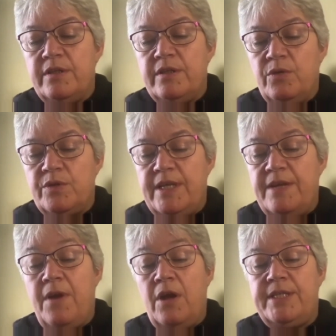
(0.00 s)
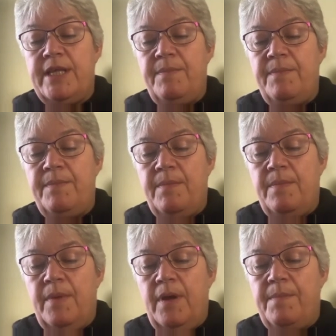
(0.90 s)
those safeguards the
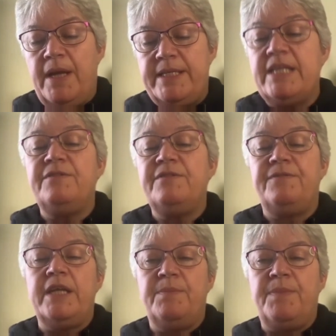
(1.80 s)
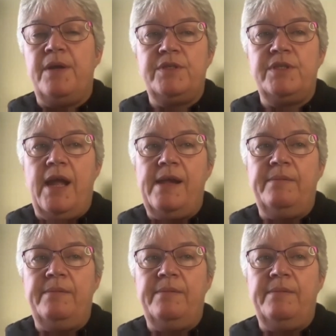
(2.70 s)
MBM identified about